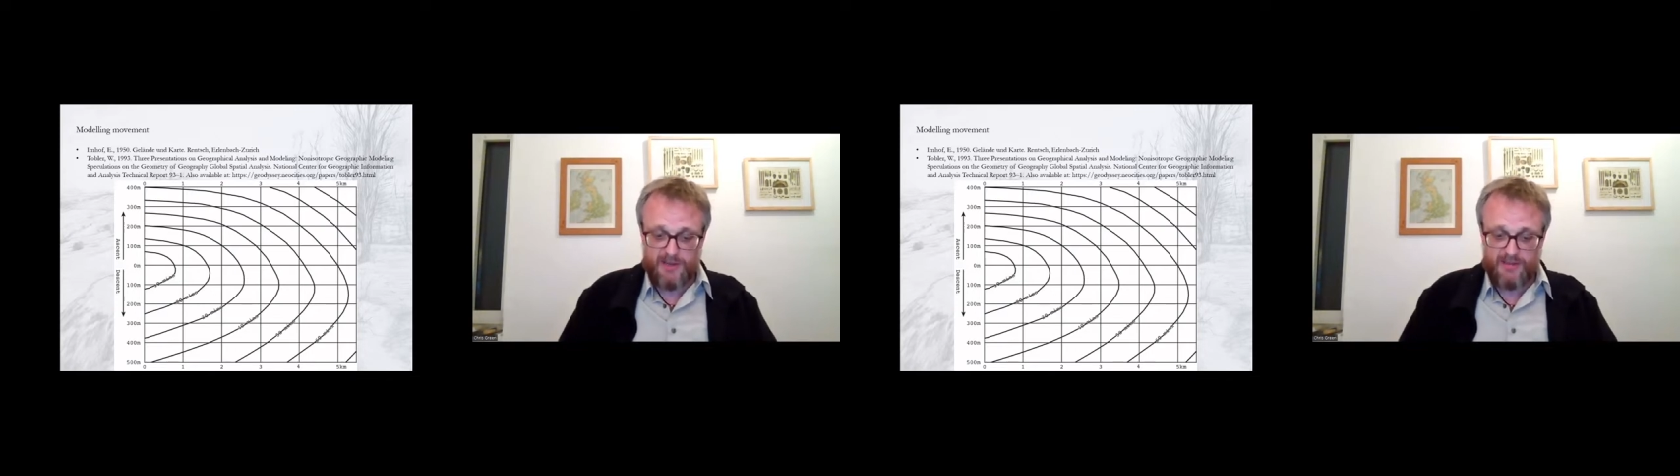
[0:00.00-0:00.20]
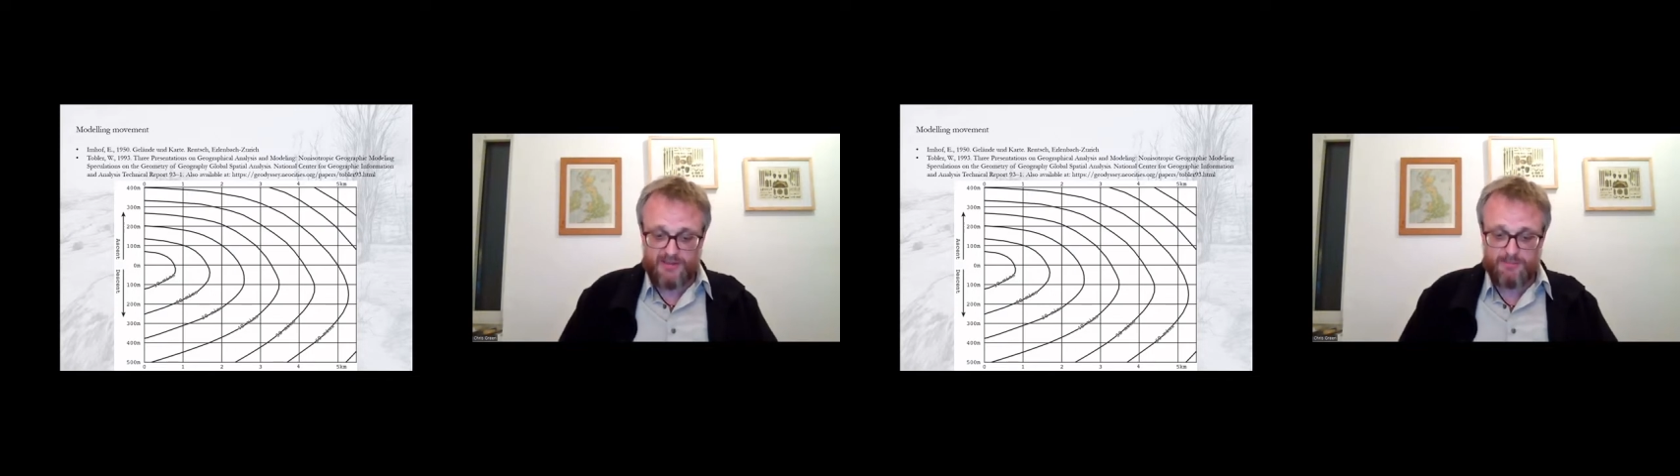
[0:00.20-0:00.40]

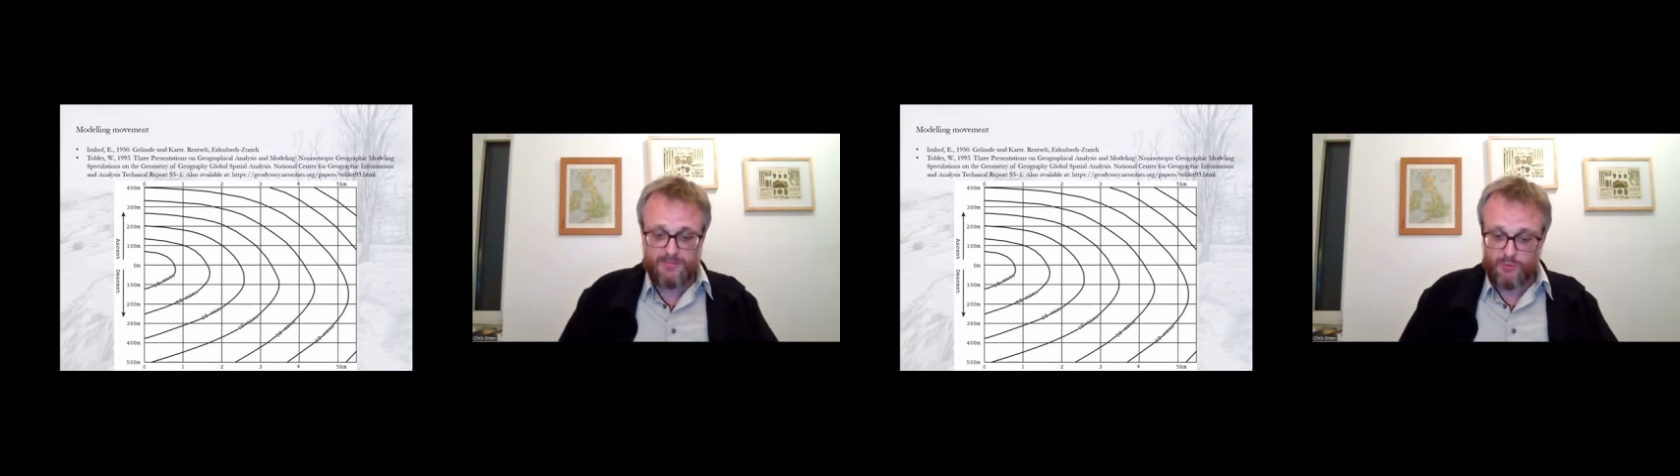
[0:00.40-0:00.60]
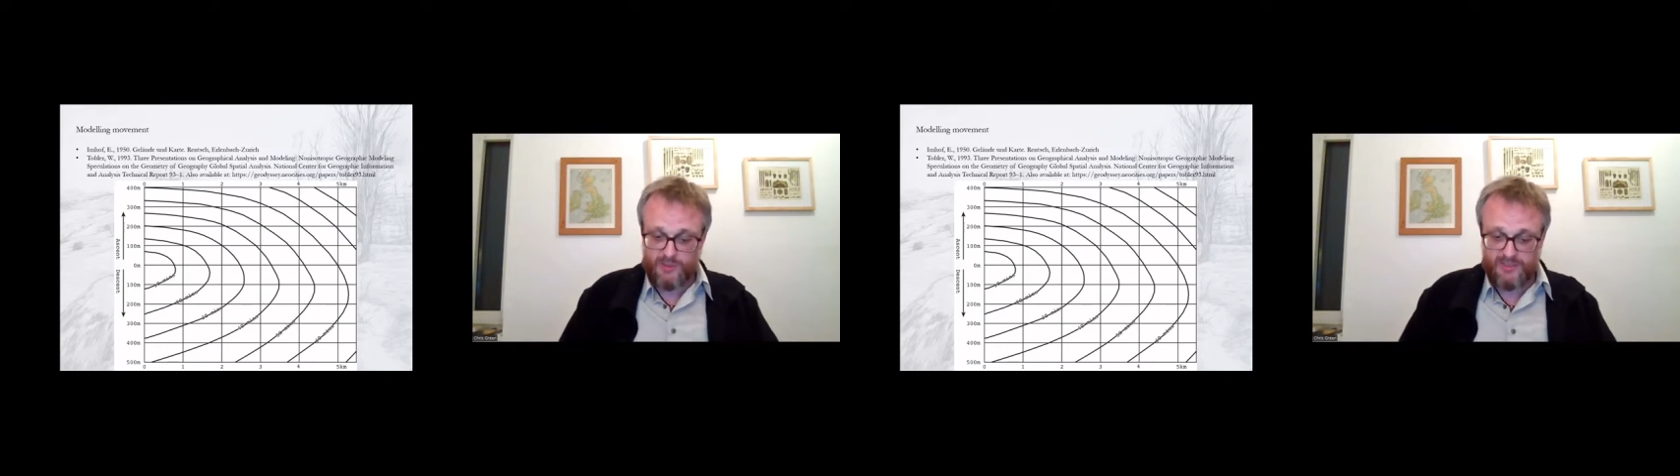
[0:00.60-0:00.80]
paths
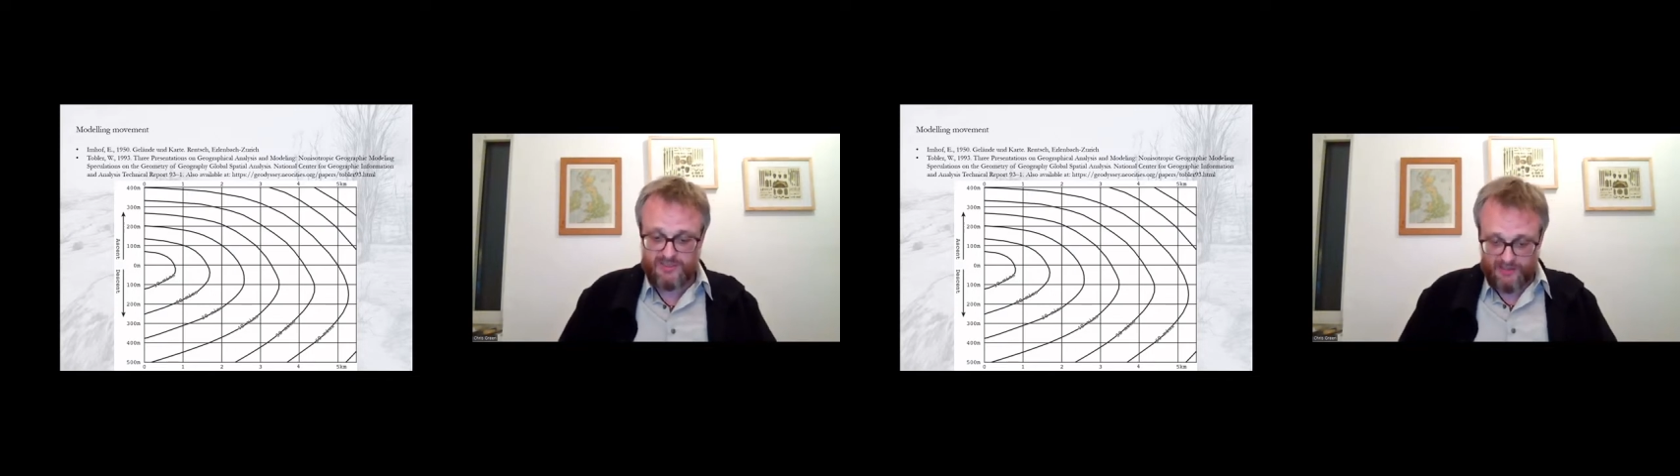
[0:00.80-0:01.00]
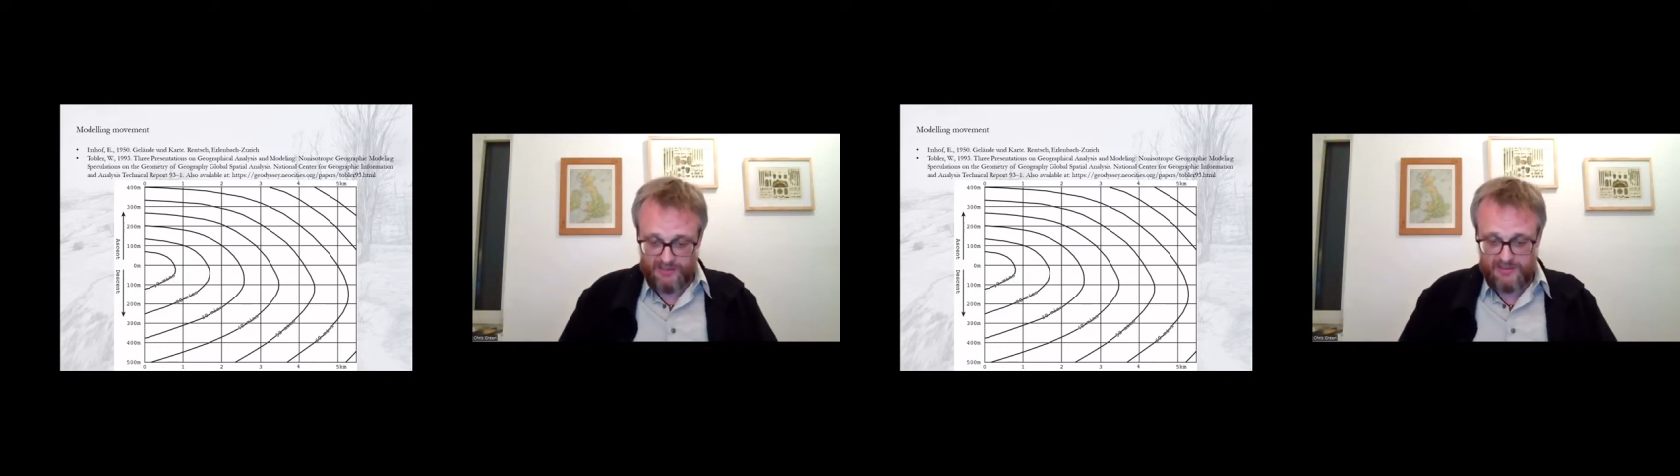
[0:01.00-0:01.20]
between
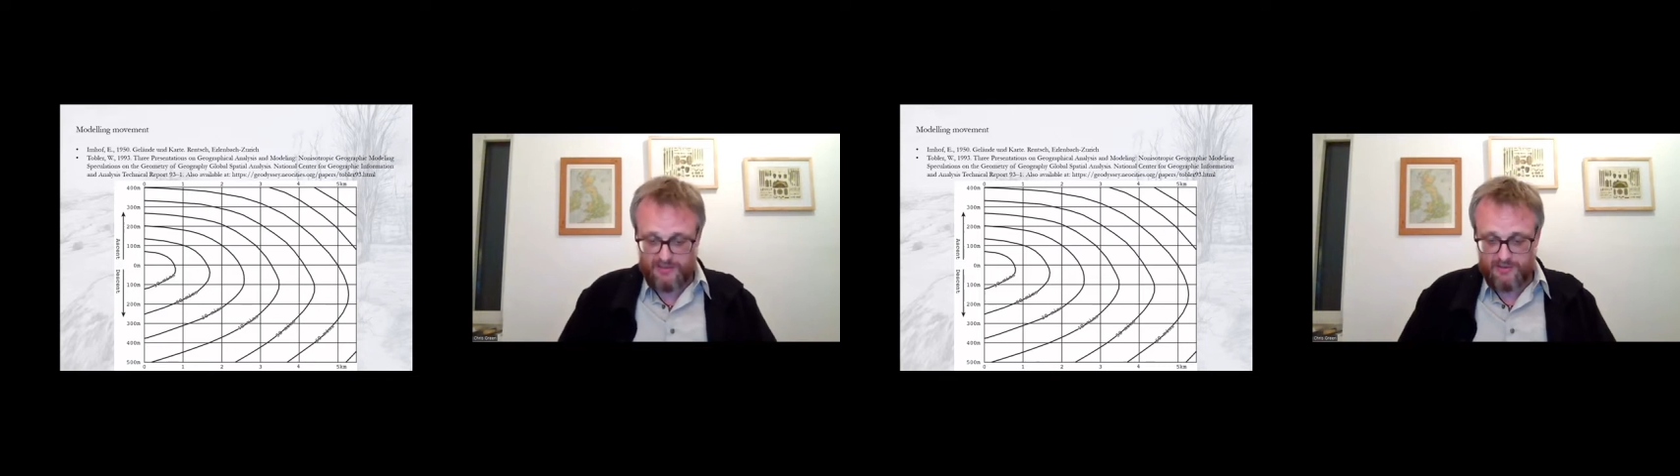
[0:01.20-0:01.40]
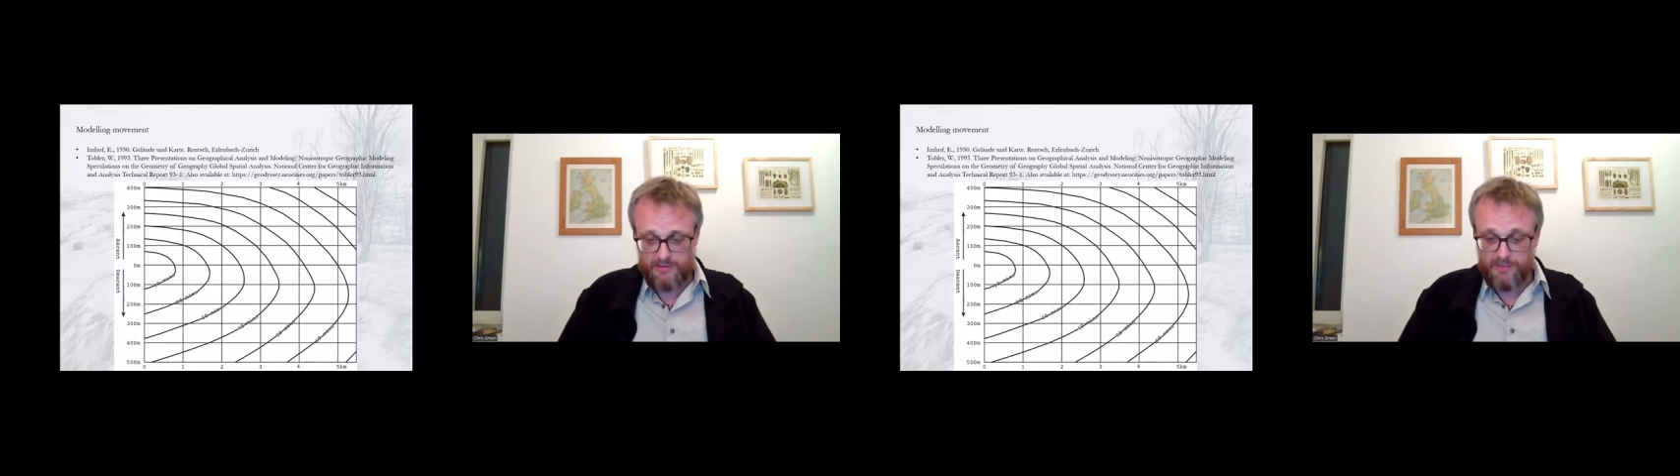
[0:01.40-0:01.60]
sites